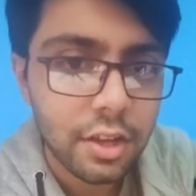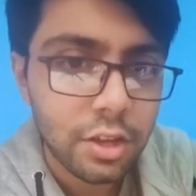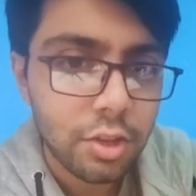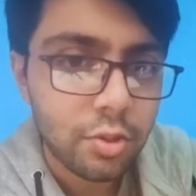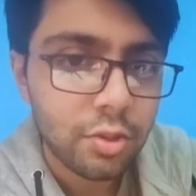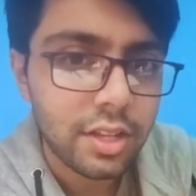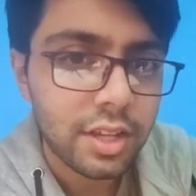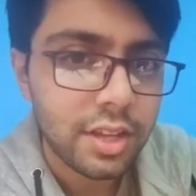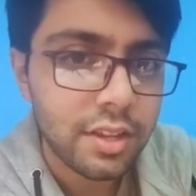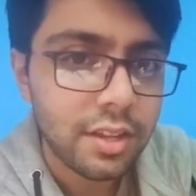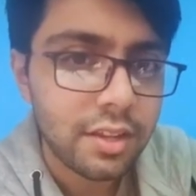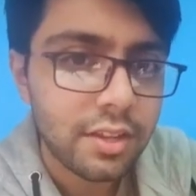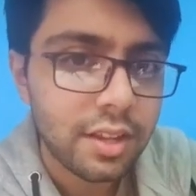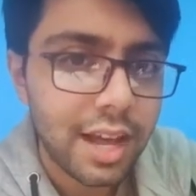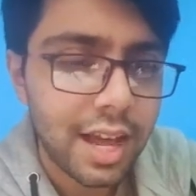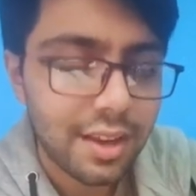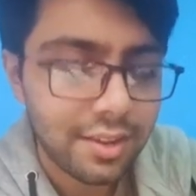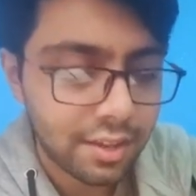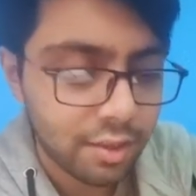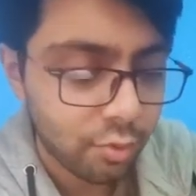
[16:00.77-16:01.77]
So they are just
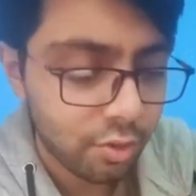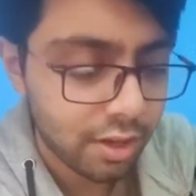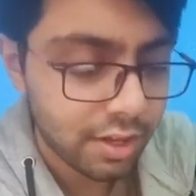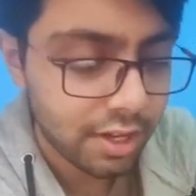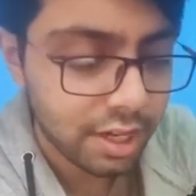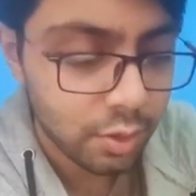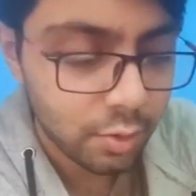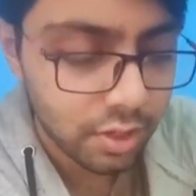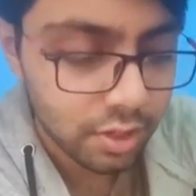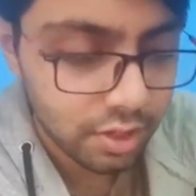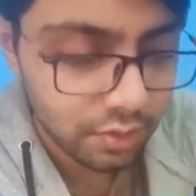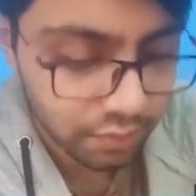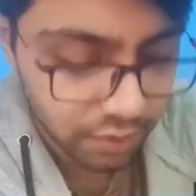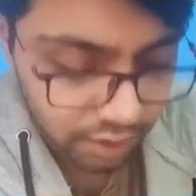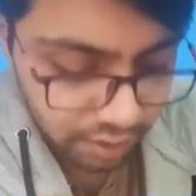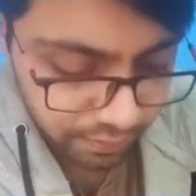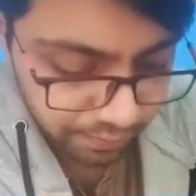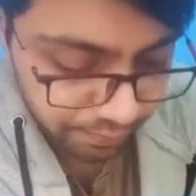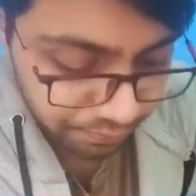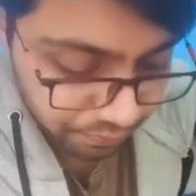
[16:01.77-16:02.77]
asking what is the adverse
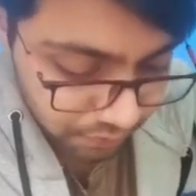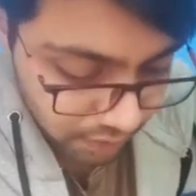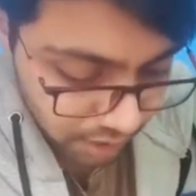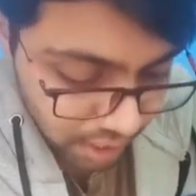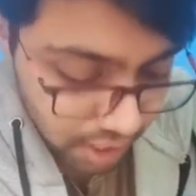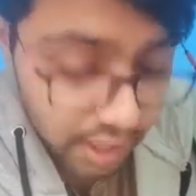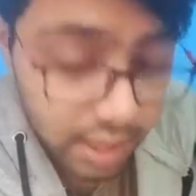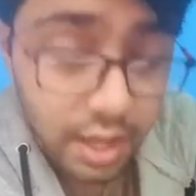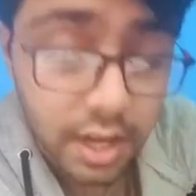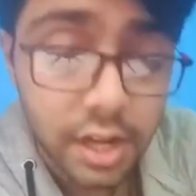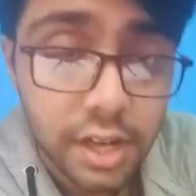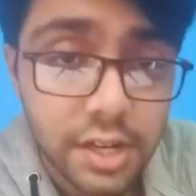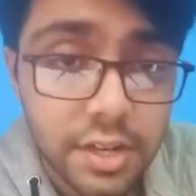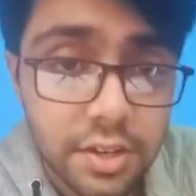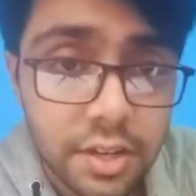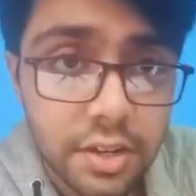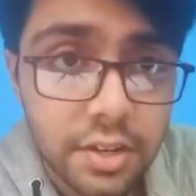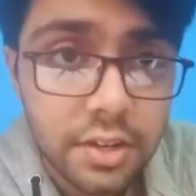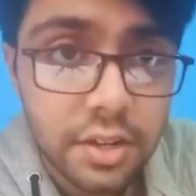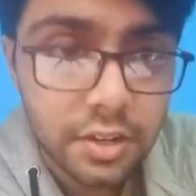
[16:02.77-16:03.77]
effect.
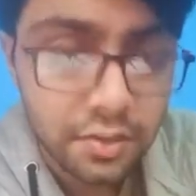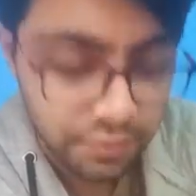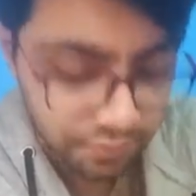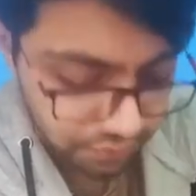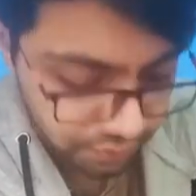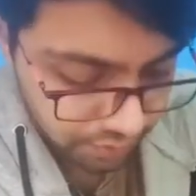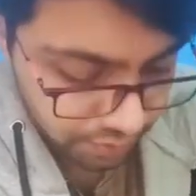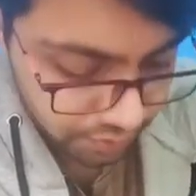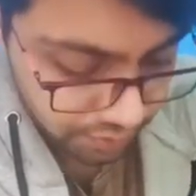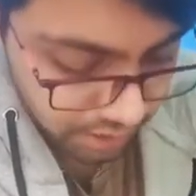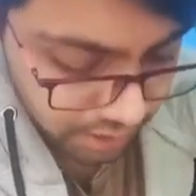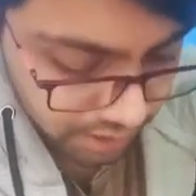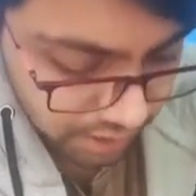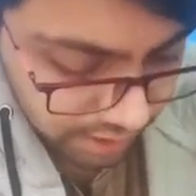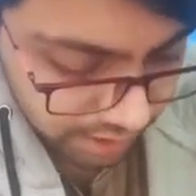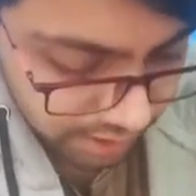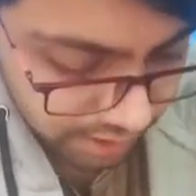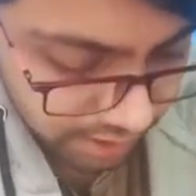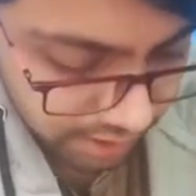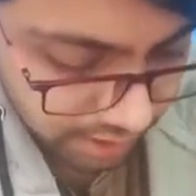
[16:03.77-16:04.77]
Ulceration, fever,
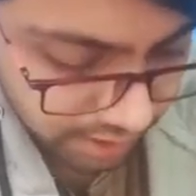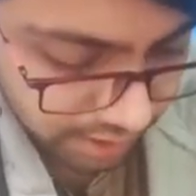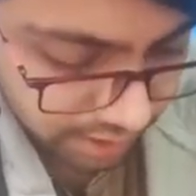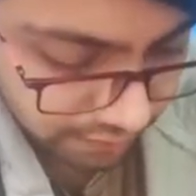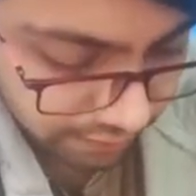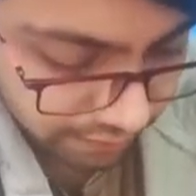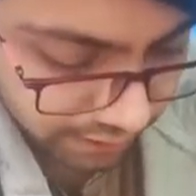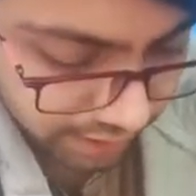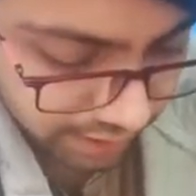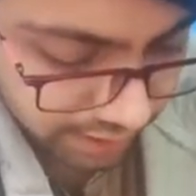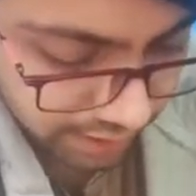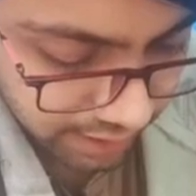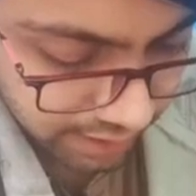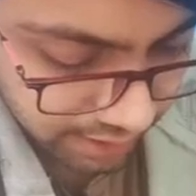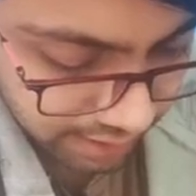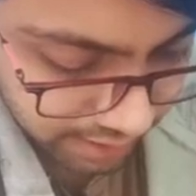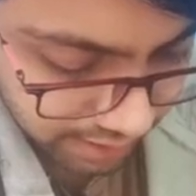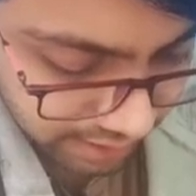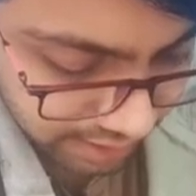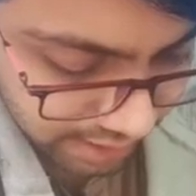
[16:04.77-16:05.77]
regional
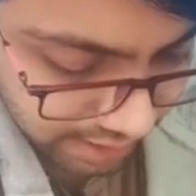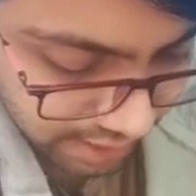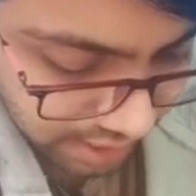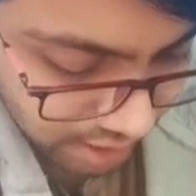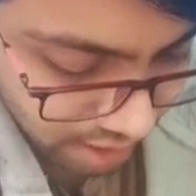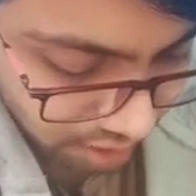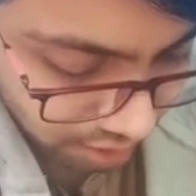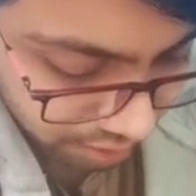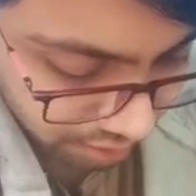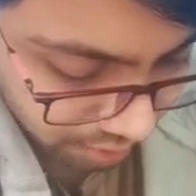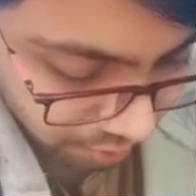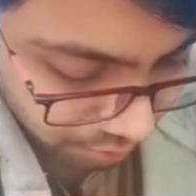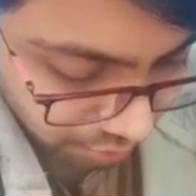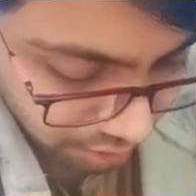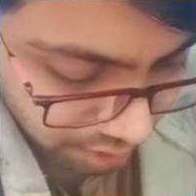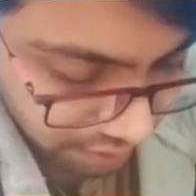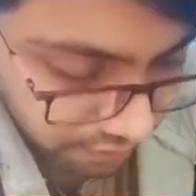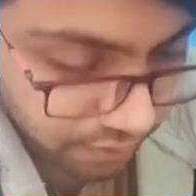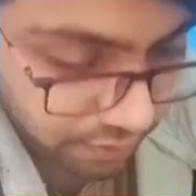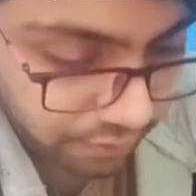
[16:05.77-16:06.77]
lymphadenitis, or
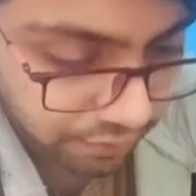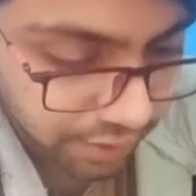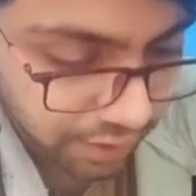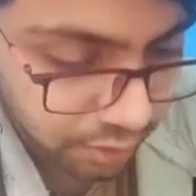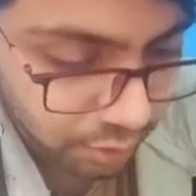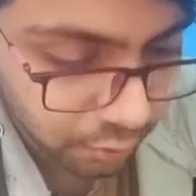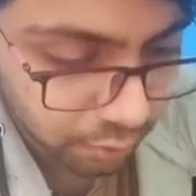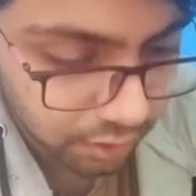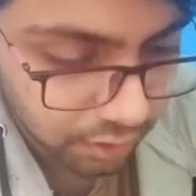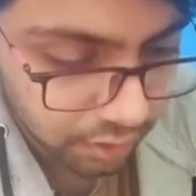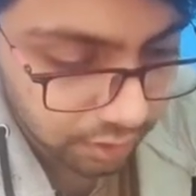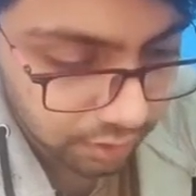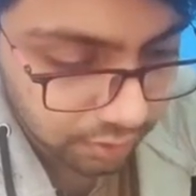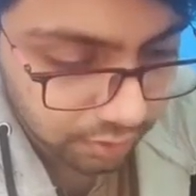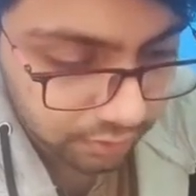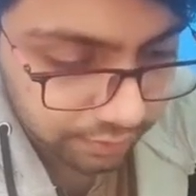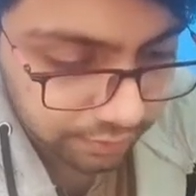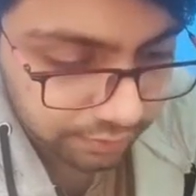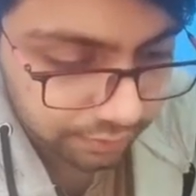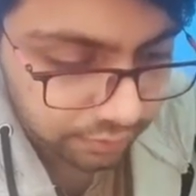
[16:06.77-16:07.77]
suppurative lymphadenopathy.
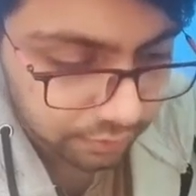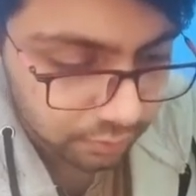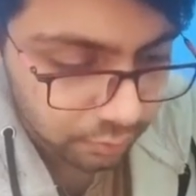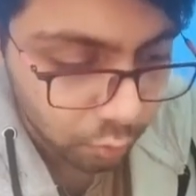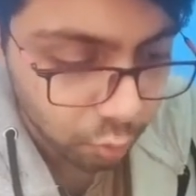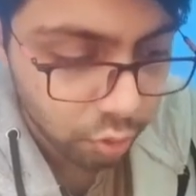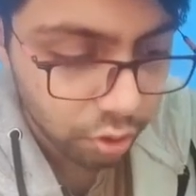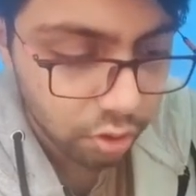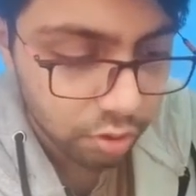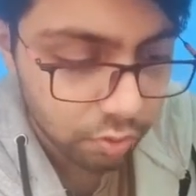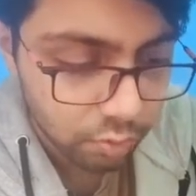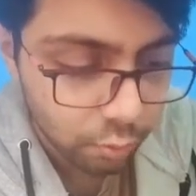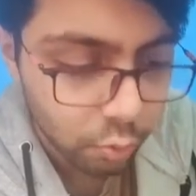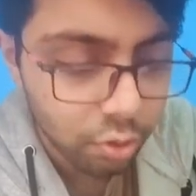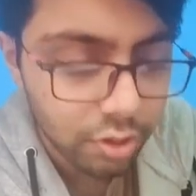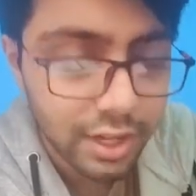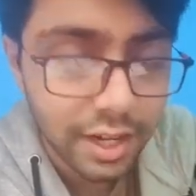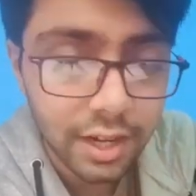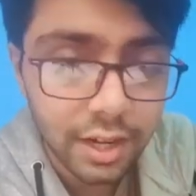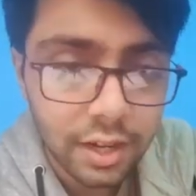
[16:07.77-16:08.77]

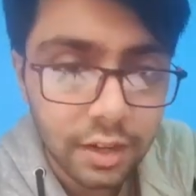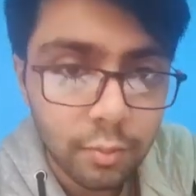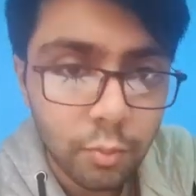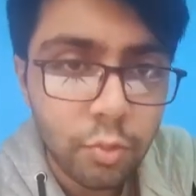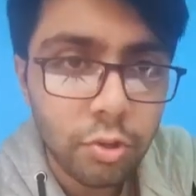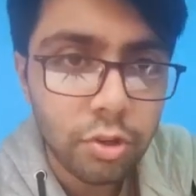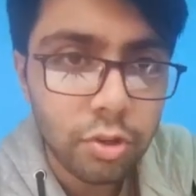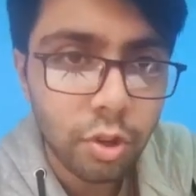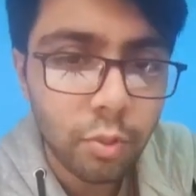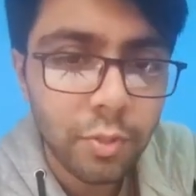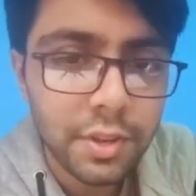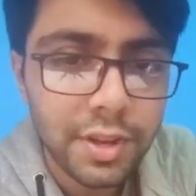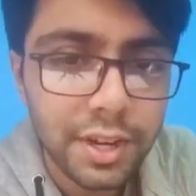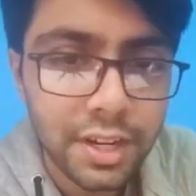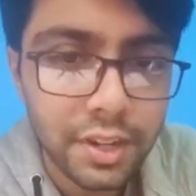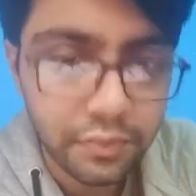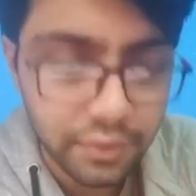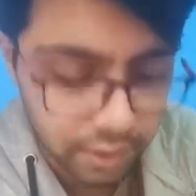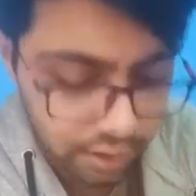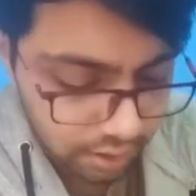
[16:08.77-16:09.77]
Most likely, most common
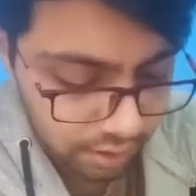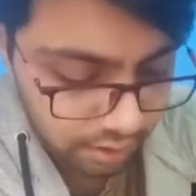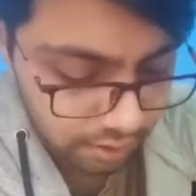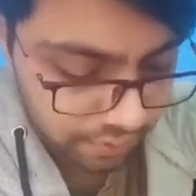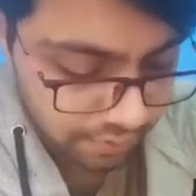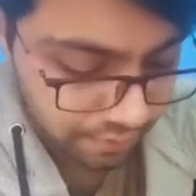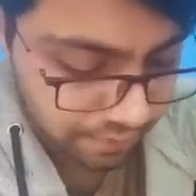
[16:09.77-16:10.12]
side effect.